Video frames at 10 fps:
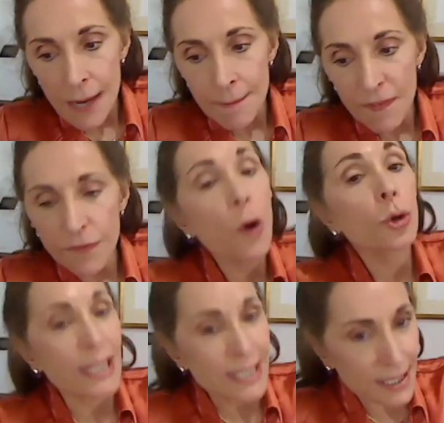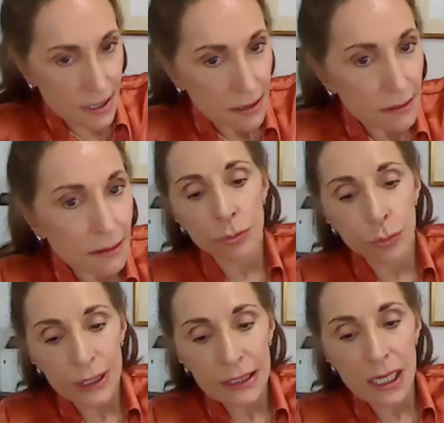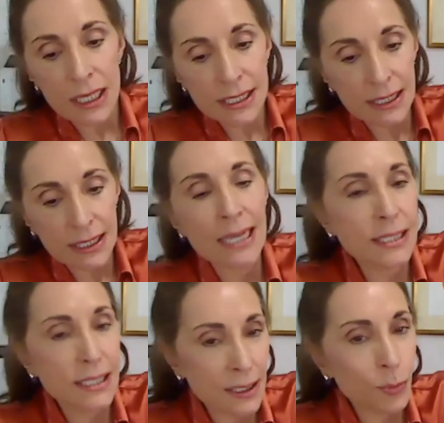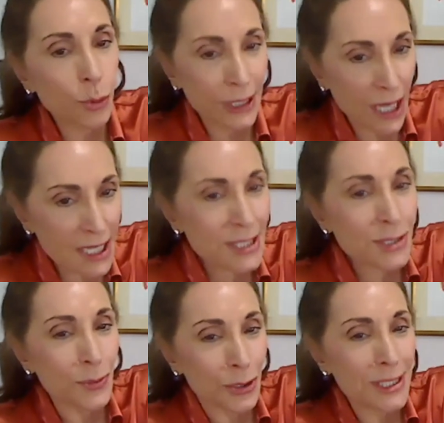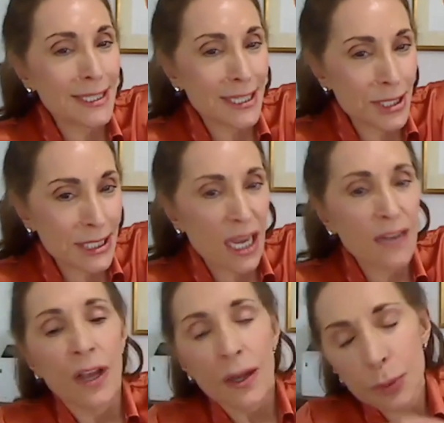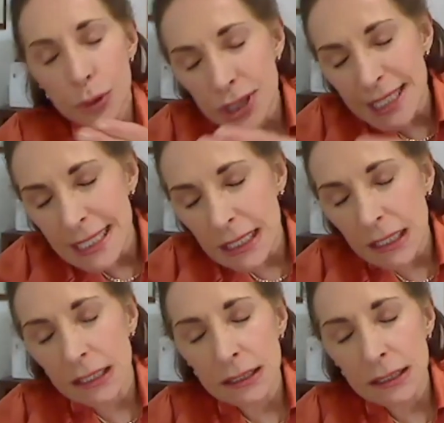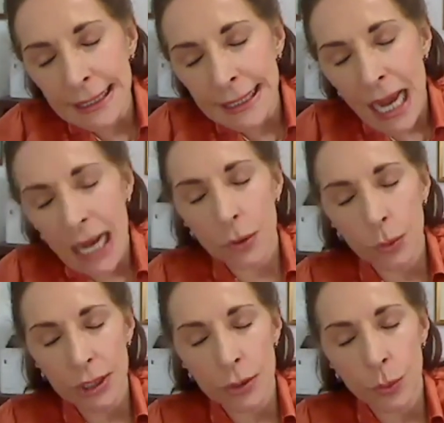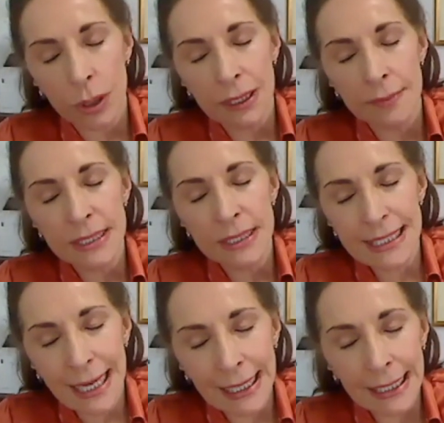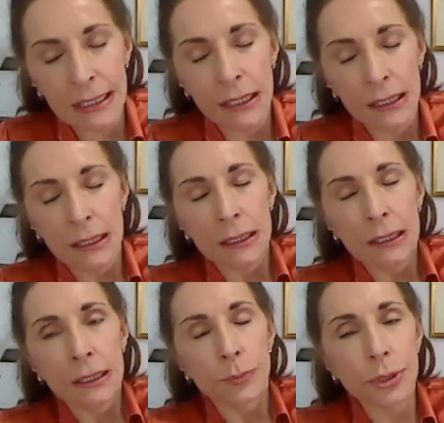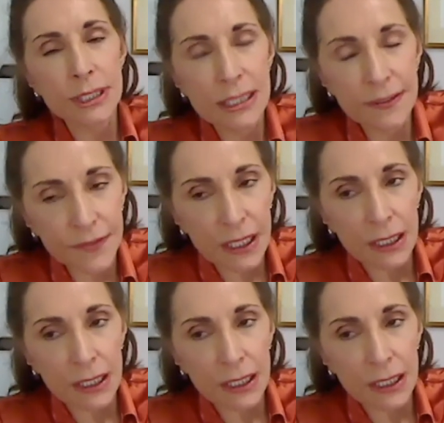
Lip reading: focused. They don't realize that that's the important customer, is their staff, particularly now when you want to maintain productivity.